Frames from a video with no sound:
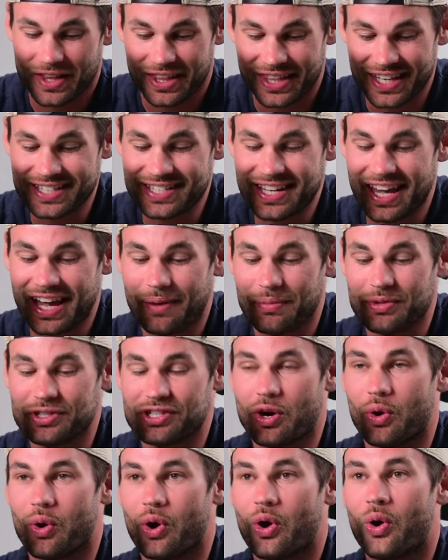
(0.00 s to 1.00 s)
these
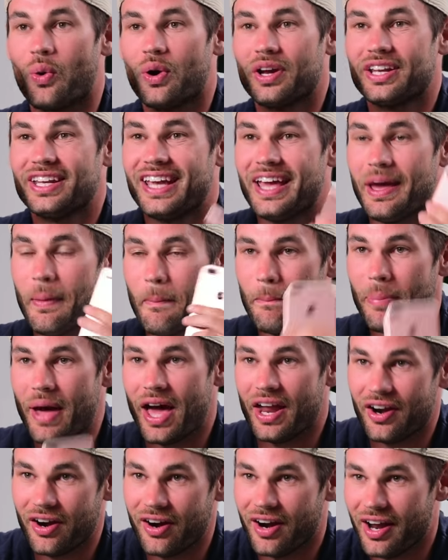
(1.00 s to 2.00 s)
cameras are going to get
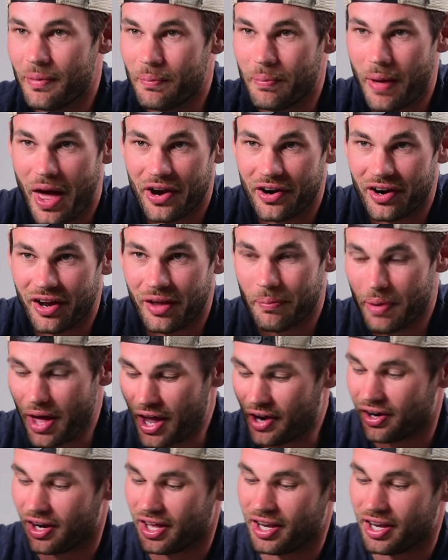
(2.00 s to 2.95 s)
better and better and better.